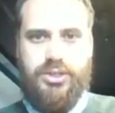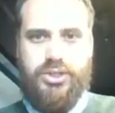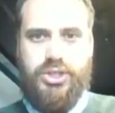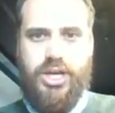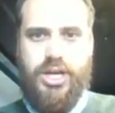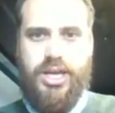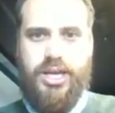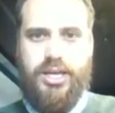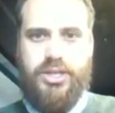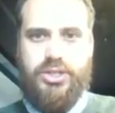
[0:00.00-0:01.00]

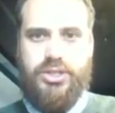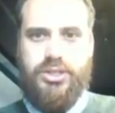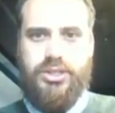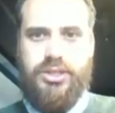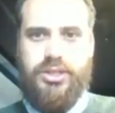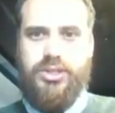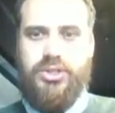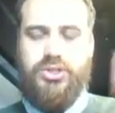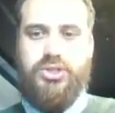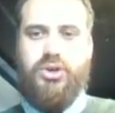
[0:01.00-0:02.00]
change
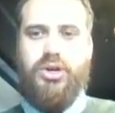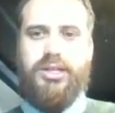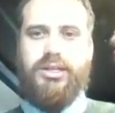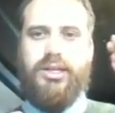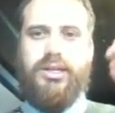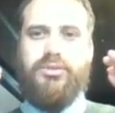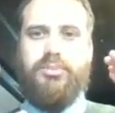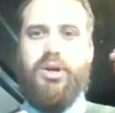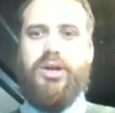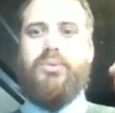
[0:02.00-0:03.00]
side length
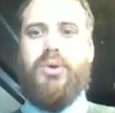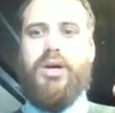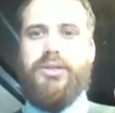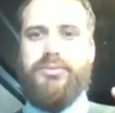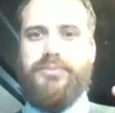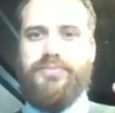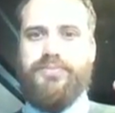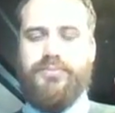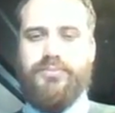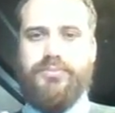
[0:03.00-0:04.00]
by 1.
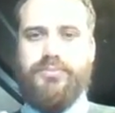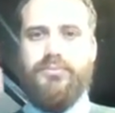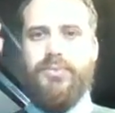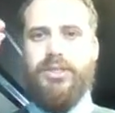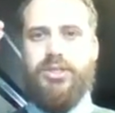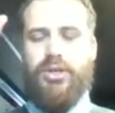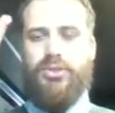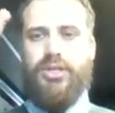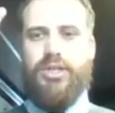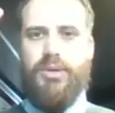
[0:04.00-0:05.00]
So
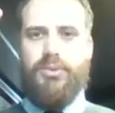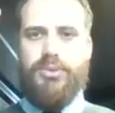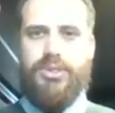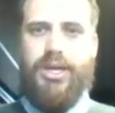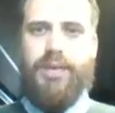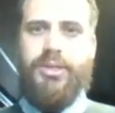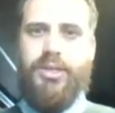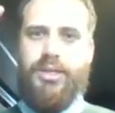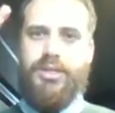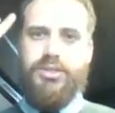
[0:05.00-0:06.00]
think about what's going to happen.
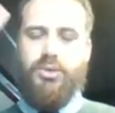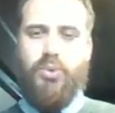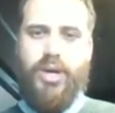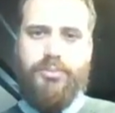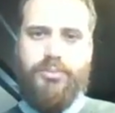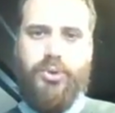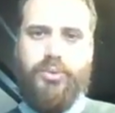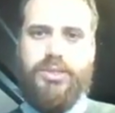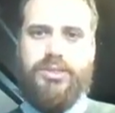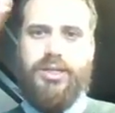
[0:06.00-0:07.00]
It's going to wait
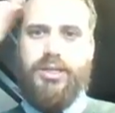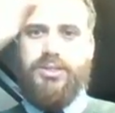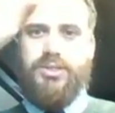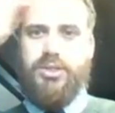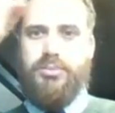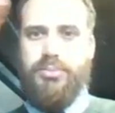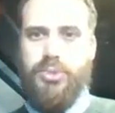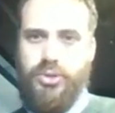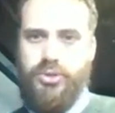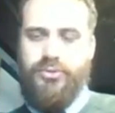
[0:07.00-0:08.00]
0.1 seconds, it's going to
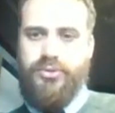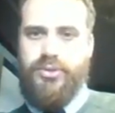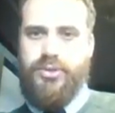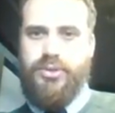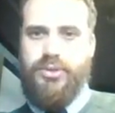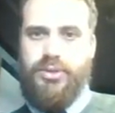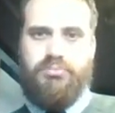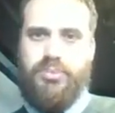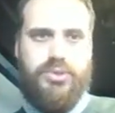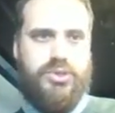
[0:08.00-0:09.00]
move
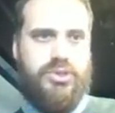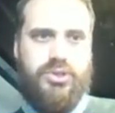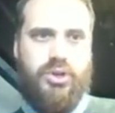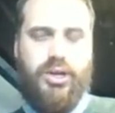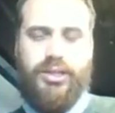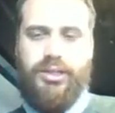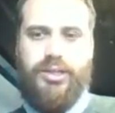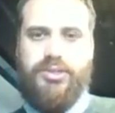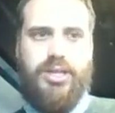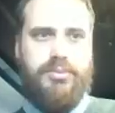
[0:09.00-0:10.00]
side
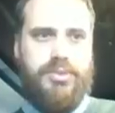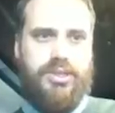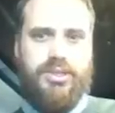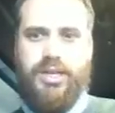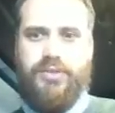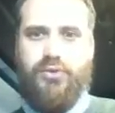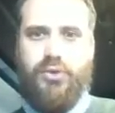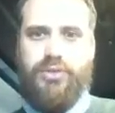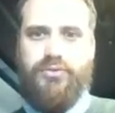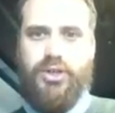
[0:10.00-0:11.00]
length steps, in this case
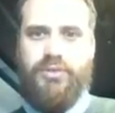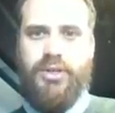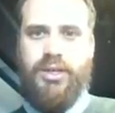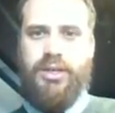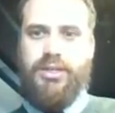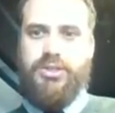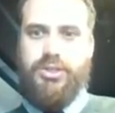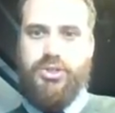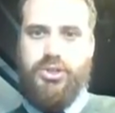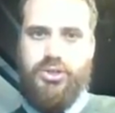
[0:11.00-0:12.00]
45, it's
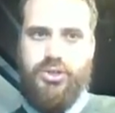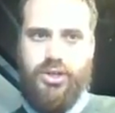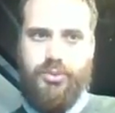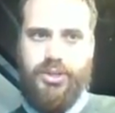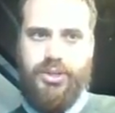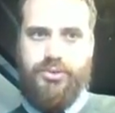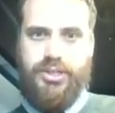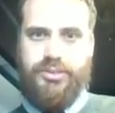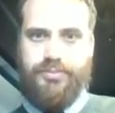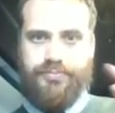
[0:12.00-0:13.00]
going to turn 91
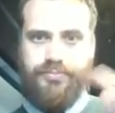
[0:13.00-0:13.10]
degrees,